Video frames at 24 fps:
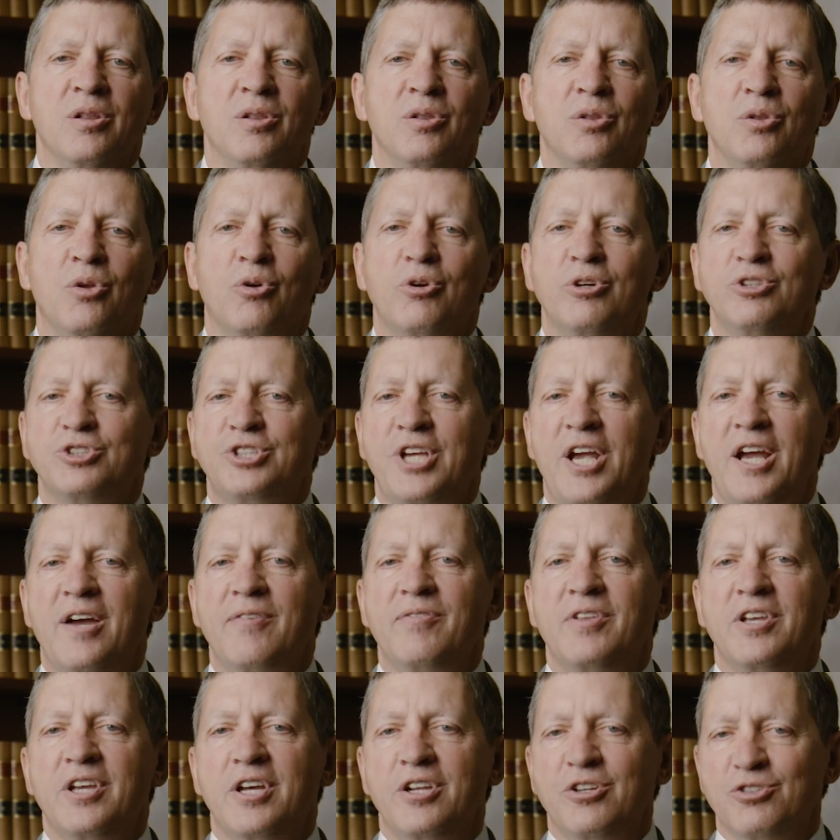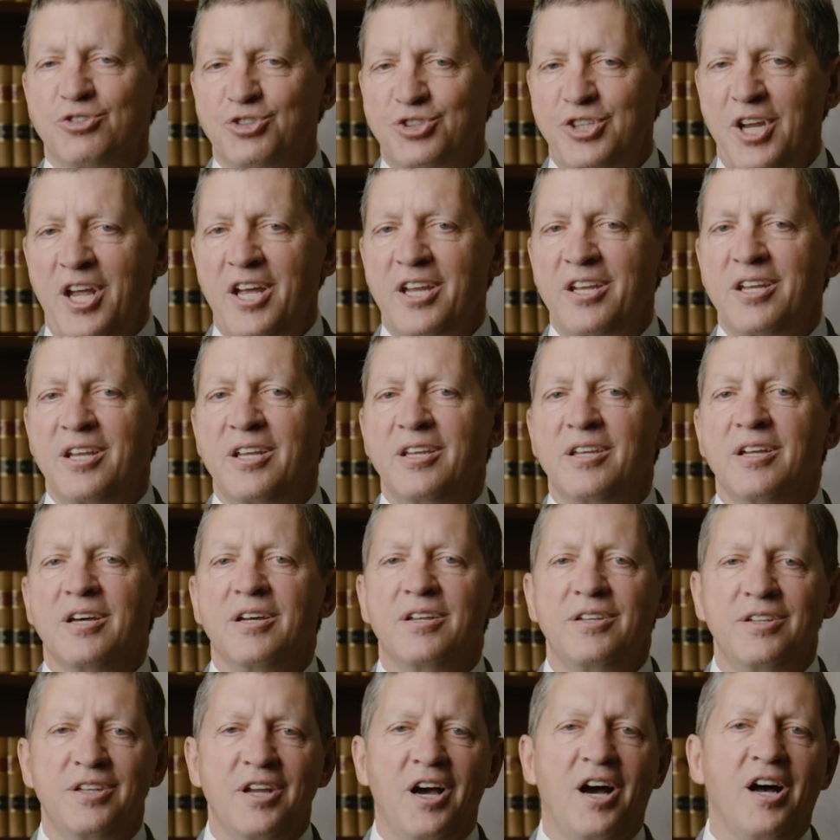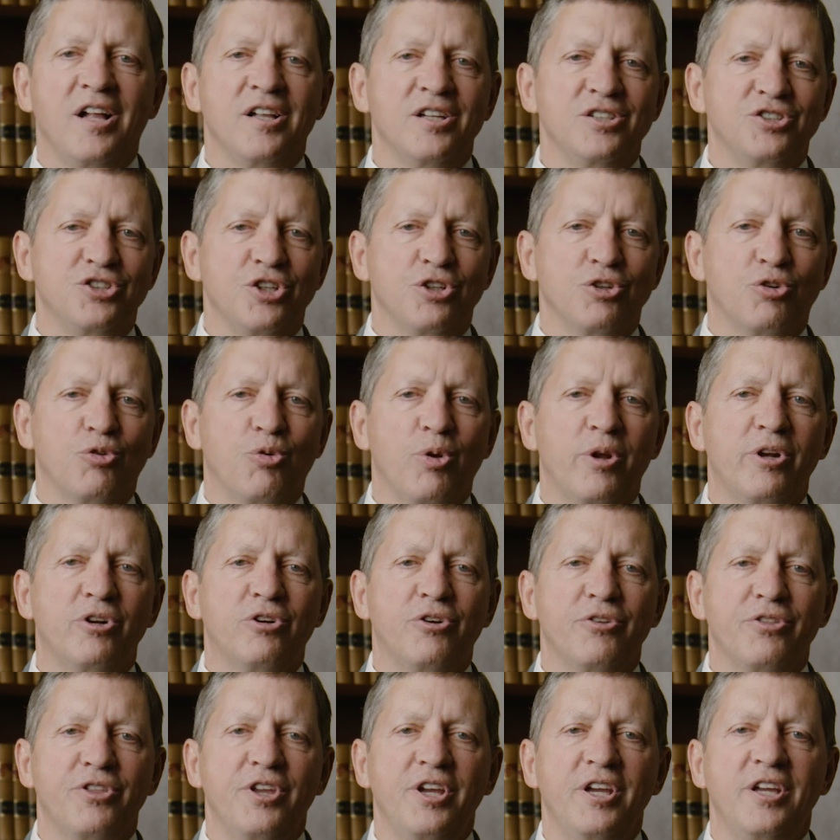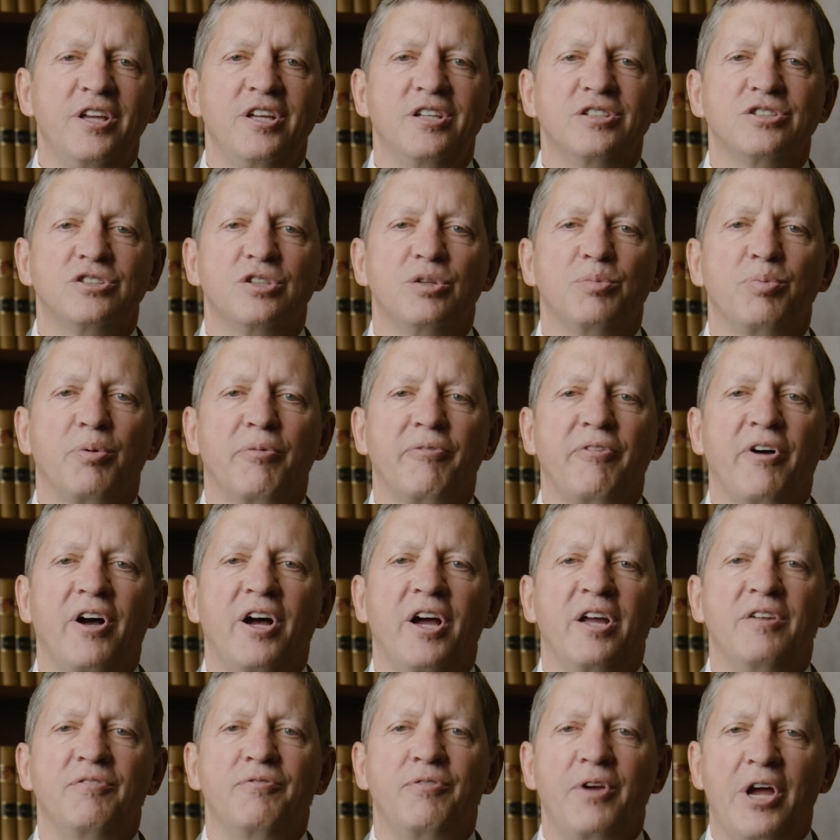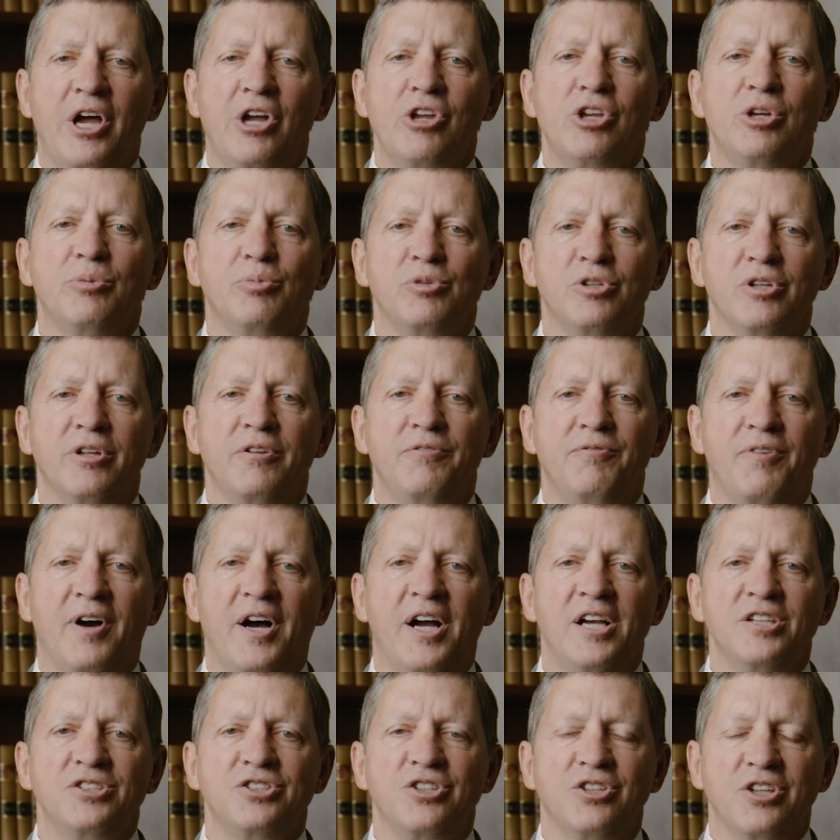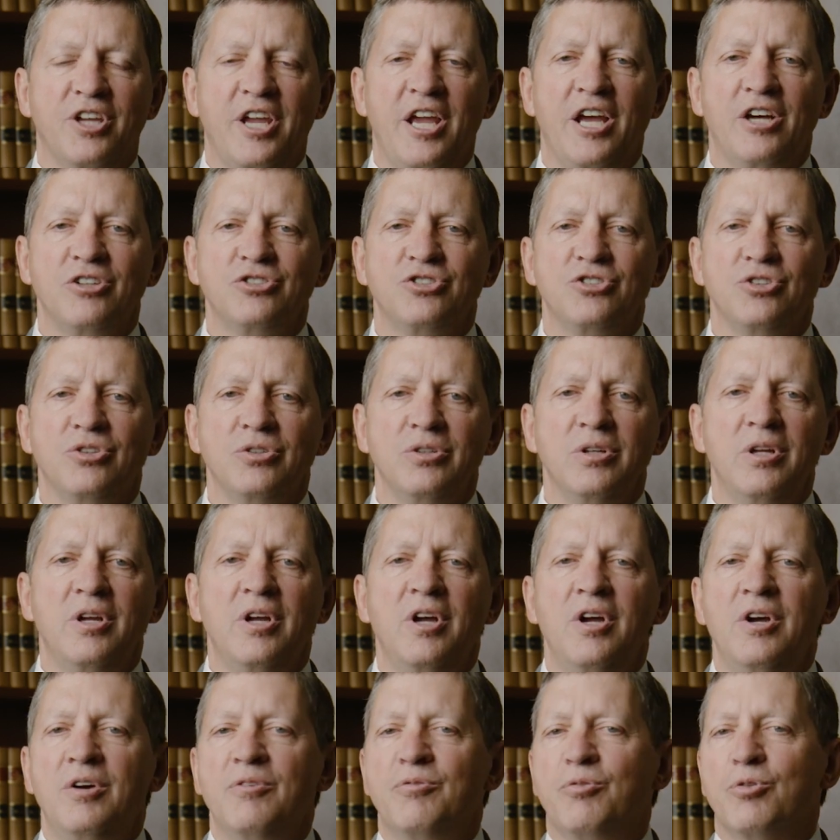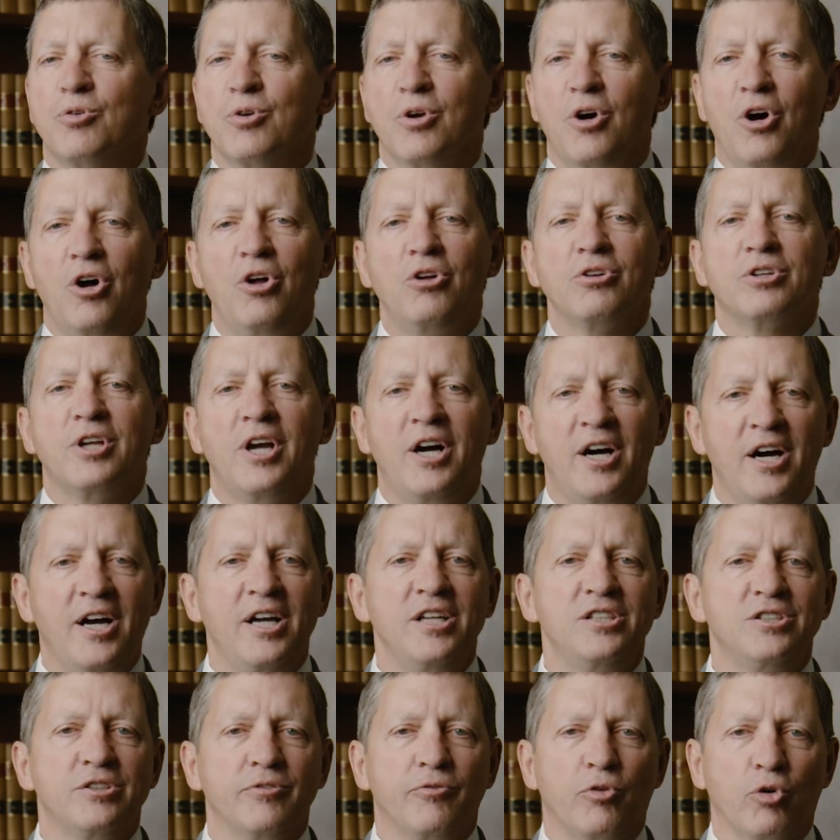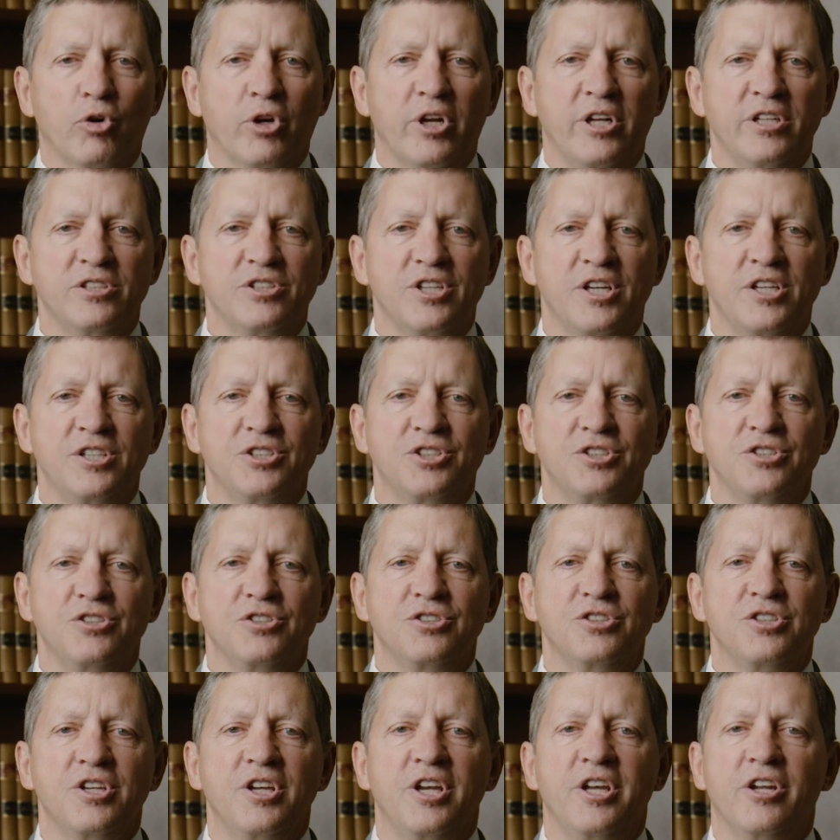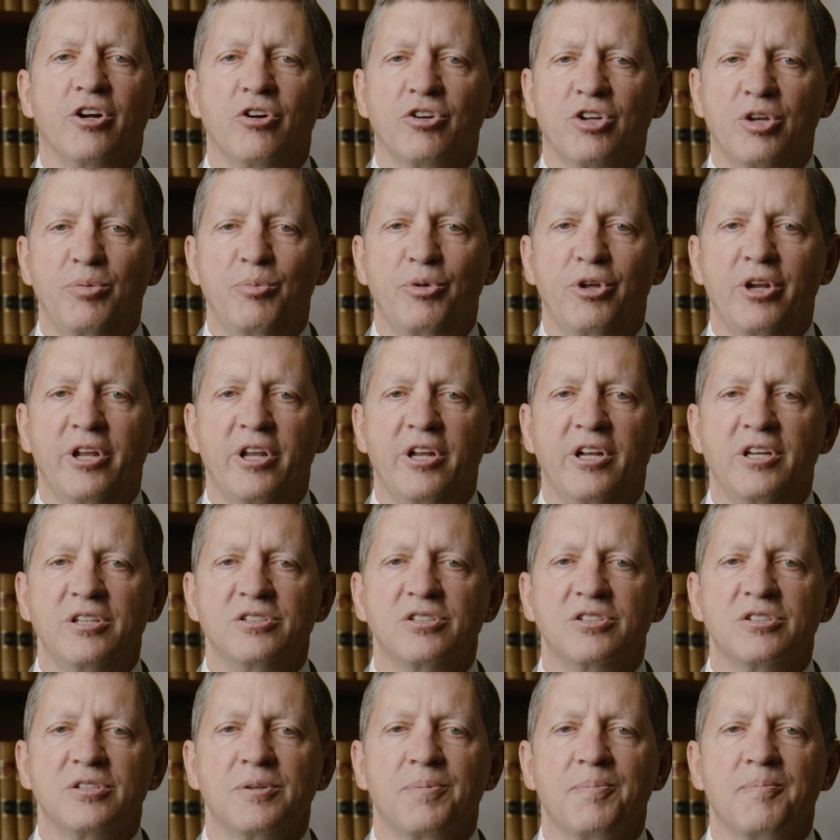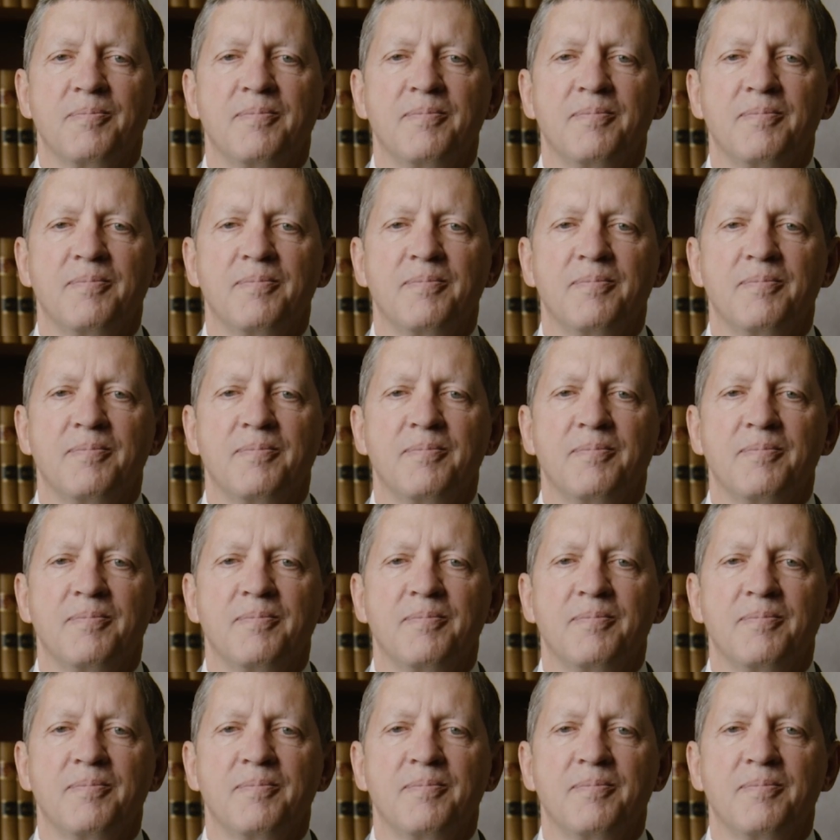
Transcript: Lawyers have the understanding, knowledge, and critical thinking to provide valuable advice and counsel for all kinds of organizations in our communities.